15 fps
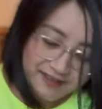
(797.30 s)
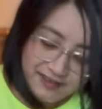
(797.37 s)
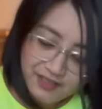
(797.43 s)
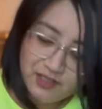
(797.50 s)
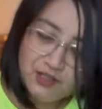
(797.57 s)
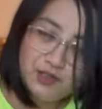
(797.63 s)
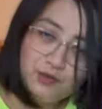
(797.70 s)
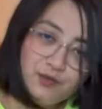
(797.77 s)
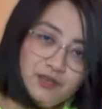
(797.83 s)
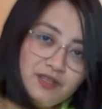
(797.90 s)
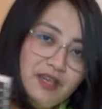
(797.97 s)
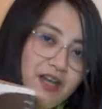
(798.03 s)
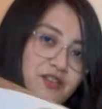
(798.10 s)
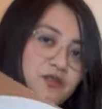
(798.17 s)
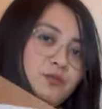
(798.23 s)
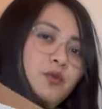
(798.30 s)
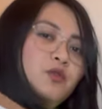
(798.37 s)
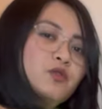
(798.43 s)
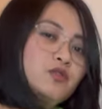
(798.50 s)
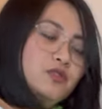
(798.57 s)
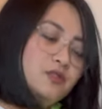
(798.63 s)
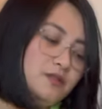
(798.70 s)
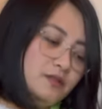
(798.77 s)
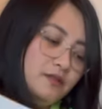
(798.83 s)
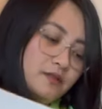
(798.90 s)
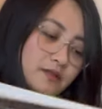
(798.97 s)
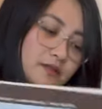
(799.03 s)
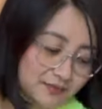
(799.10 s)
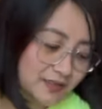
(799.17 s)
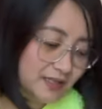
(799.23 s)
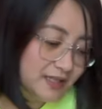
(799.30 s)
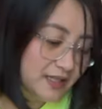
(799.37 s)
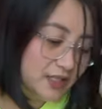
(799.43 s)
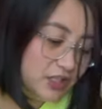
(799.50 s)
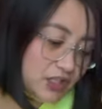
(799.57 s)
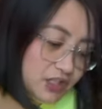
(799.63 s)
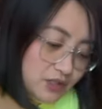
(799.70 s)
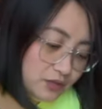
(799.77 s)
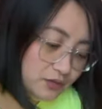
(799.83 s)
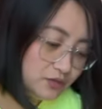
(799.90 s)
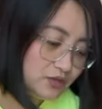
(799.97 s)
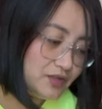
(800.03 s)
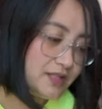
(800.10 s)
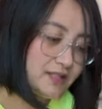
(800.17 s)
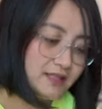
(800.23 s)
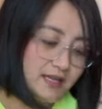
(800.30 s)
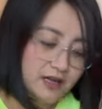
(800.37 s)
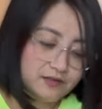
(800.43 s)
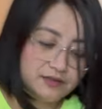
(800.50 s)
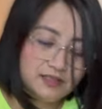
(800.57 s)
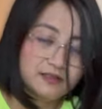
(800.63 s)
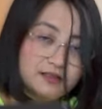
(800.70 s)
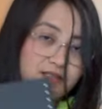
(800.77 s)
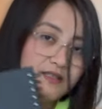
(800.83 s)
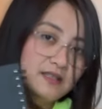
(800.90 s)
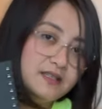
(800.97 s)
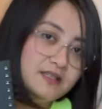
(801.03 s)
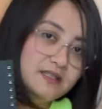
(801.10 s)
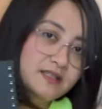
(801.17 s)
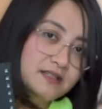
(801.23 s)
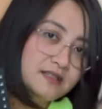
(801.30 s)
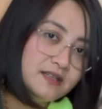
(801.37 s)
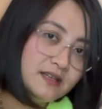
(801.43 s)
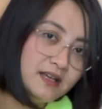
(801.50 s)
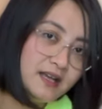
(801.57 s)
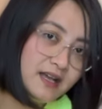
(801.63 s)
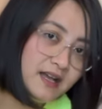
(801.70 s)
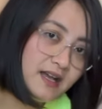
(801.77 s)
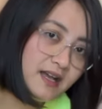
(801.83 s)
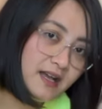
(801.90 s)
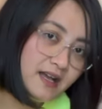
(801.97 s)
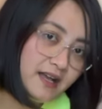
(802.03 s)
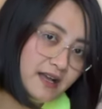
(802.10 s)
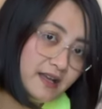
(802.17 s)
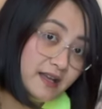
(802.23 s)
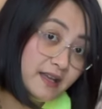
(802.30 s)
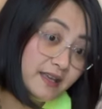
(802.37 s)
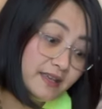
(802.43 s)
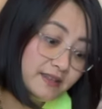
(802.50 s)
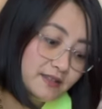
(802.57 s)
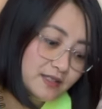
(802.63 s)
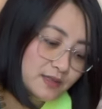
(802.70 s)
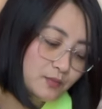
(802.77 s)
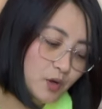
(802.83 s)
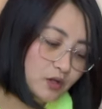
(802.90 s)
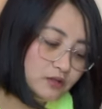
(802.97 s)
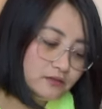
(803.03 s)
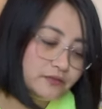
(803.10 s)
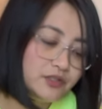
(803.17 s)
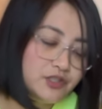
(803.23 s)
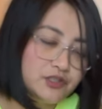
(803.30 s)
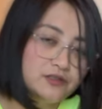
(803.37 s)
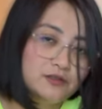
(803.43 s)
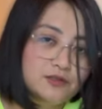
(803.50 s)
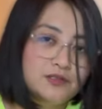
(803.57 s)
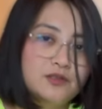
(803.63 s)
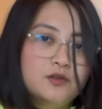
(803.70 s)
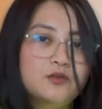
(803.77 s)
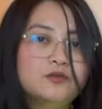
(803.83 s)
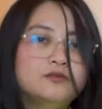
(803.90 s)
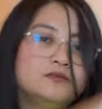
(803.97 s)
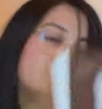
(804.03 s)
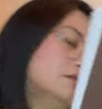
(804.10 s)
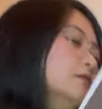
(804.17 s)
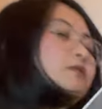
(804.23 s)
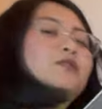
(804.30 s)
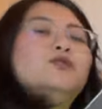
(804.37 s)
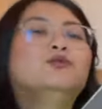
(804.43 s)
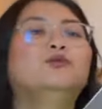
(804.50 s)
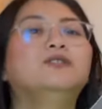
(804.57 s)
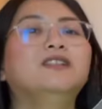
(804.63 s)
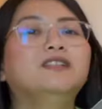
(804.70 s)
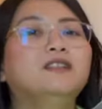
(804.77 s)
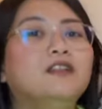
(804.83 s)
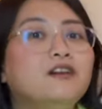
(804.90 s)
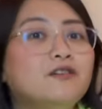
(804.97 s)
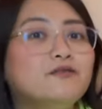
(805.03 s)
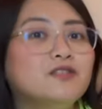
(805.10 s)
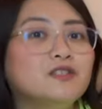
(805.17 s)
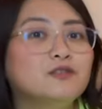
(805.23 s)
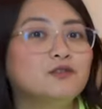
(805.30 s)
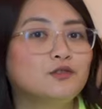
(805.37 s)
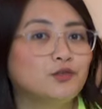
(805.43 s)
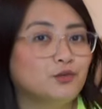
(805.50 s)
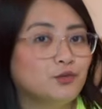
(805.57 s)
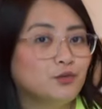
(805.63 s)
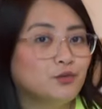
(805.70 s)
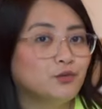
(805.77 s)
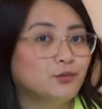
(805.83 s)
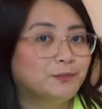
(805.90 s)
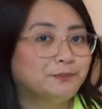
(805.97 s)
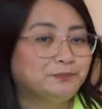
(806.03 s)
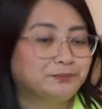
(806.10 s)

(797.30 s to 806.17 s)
these two sketchbooks, huge discount, and this is in a smaller version. So Luli loves to